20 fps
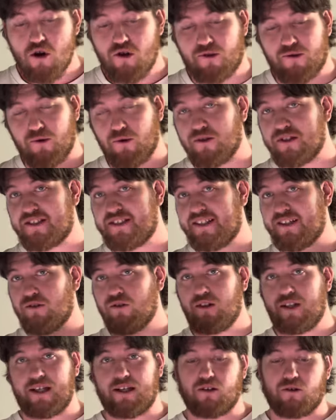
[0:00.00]
Through a
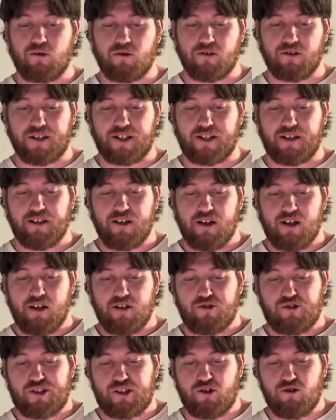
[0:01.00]
single inquiry,
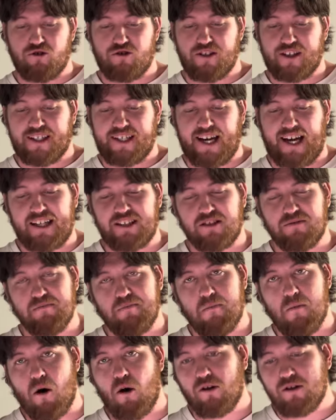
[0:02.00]
children engage in
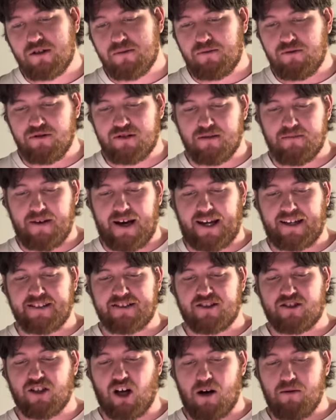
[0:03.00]
multiple domains
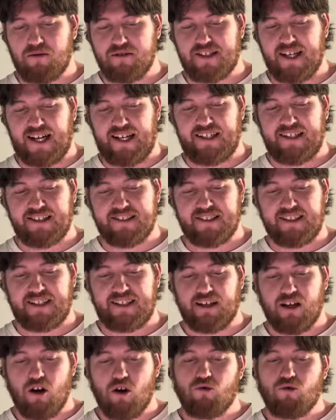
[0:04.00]
simultaneously,